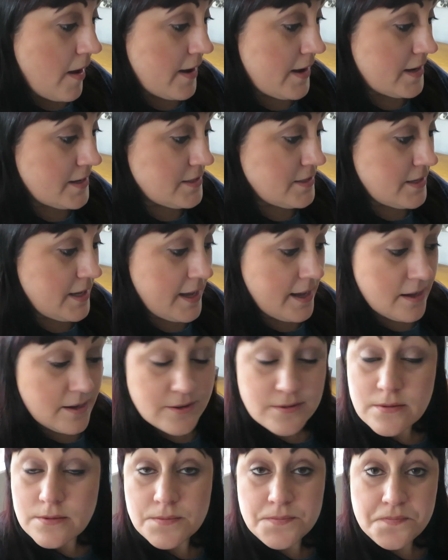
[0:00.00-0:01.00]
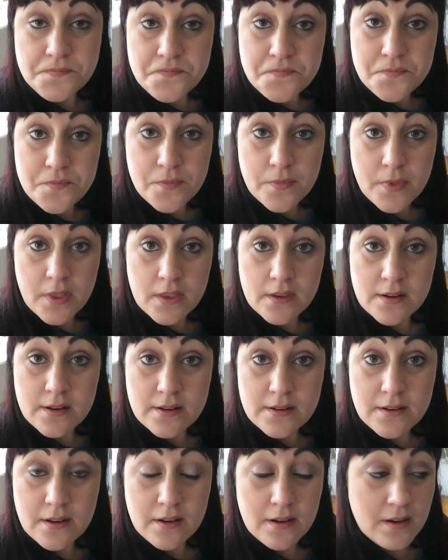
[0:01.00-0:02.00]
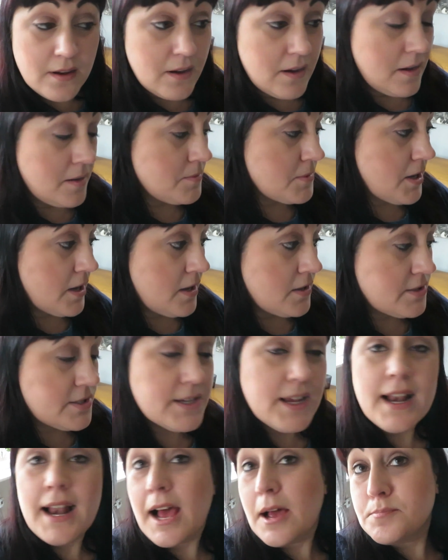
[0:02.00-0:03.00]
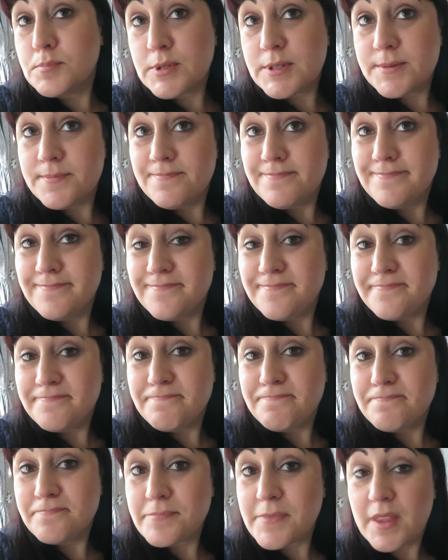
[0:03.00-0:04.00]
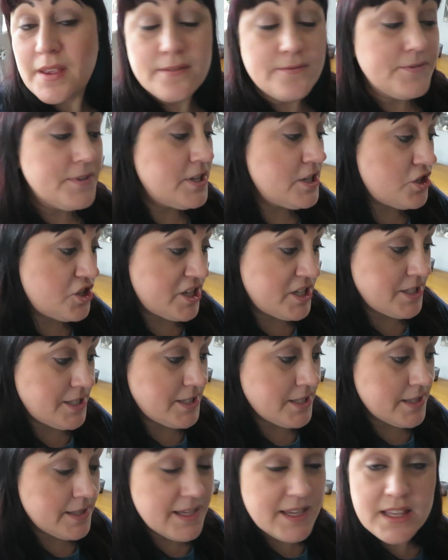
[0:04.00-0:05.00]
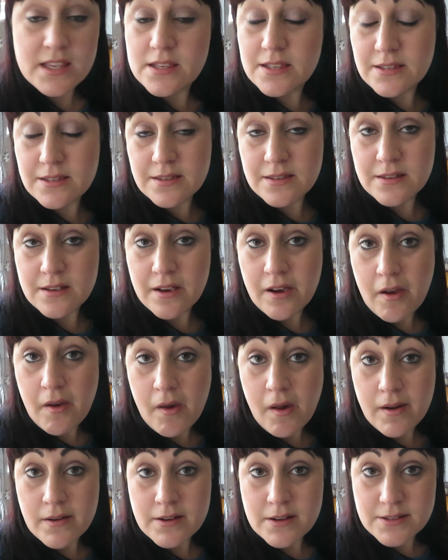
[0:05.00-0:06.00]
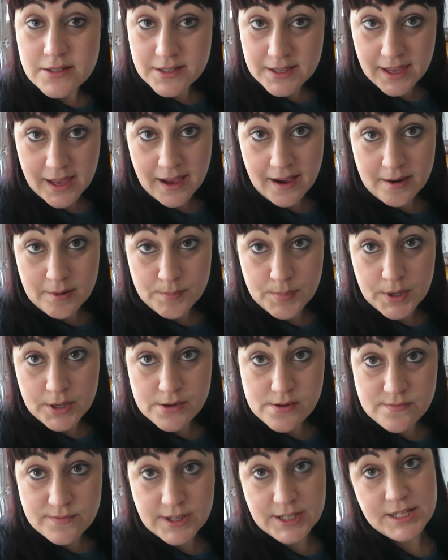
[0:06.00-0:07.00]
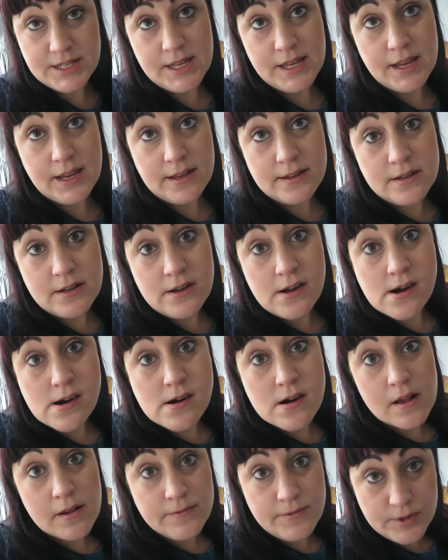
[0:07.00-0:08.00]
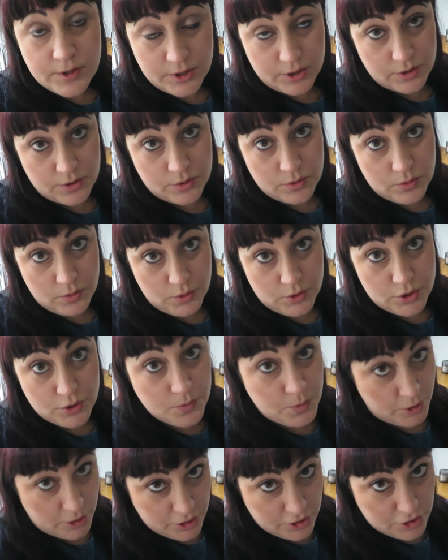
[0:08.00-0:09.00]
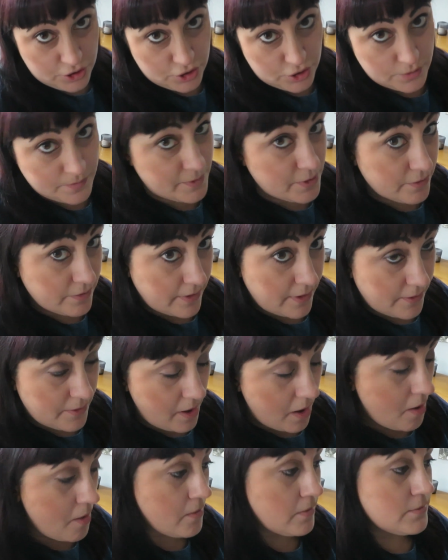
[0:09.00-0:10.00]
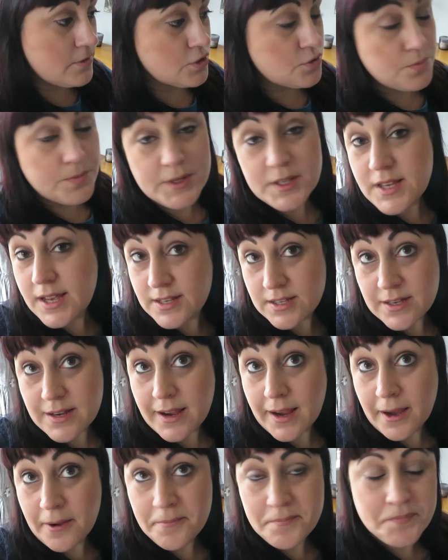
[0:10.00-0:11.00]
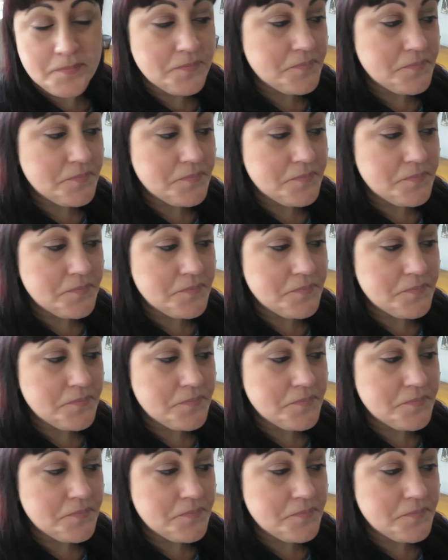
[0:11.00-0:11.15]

And now I'm going to collapse and finish editing this to get up ready for you to watch tomorrow, which will be Saturday.